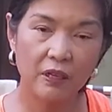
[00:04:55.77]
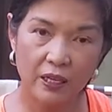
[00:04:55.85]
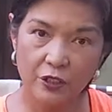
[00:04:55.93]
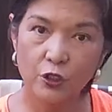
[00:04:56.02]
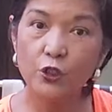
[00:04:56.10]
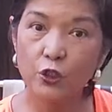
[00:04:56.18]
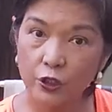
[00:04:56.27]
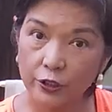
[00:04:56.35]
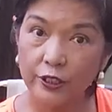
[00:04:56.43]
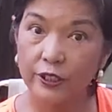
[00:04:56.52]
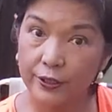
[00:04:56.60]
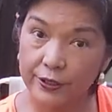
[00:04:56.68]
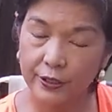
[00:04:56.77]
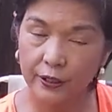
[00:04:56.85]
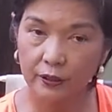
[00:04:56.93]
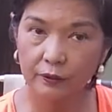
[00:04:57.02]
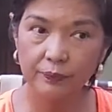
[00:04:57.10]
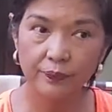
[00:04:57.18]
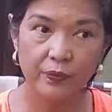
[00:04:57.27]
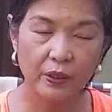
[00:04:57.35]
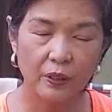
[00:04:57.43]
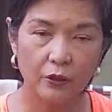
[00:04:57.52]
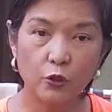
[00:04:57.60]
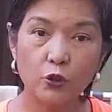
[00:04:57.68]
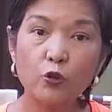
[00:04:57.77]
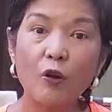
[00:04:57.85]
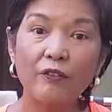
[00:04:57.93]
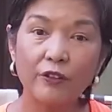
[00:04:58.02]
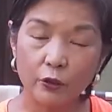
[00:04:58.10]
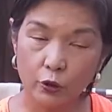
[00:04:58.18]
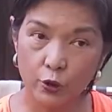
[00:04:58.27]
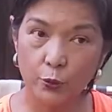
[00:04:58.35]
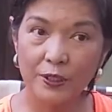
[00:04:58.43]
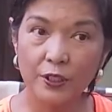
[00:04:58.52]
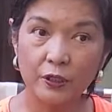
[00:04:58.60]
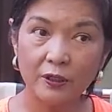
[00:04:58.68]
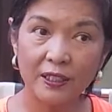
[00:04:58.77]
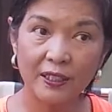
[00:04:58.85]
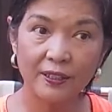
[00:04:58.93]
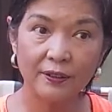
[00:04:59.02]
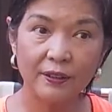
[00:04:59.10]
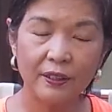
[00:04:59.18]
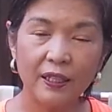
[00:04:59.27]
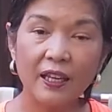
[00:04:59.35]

has used this to travel to Switzerland,